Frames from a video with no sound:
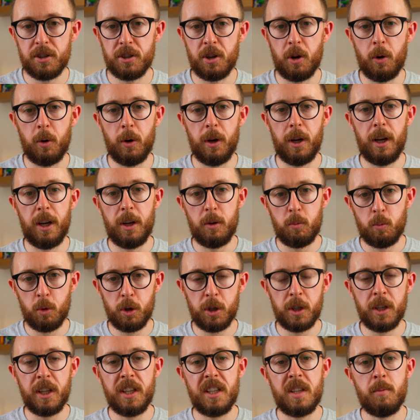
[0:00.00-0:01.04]
so it
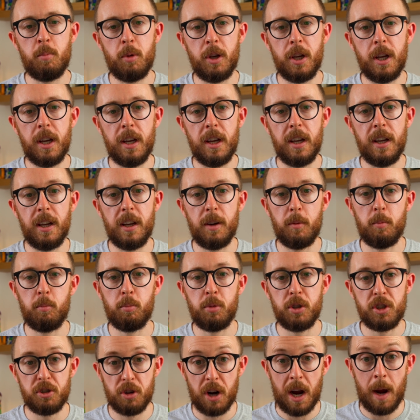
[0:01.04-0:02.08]
would need to be
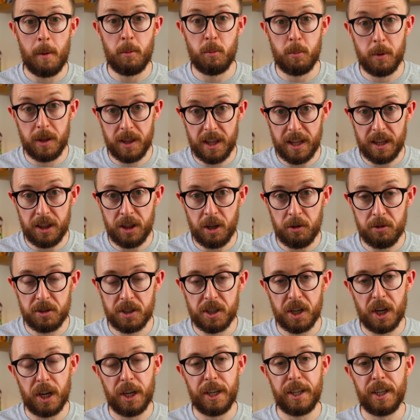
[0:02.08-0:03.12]
prescribed within those
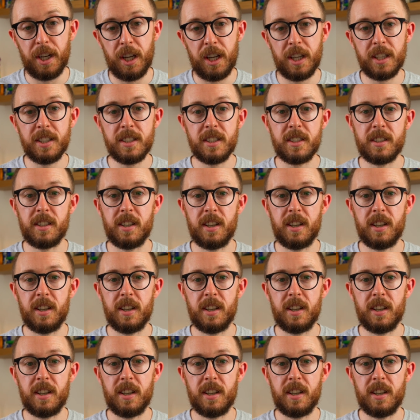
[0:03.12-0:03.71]
guidelines,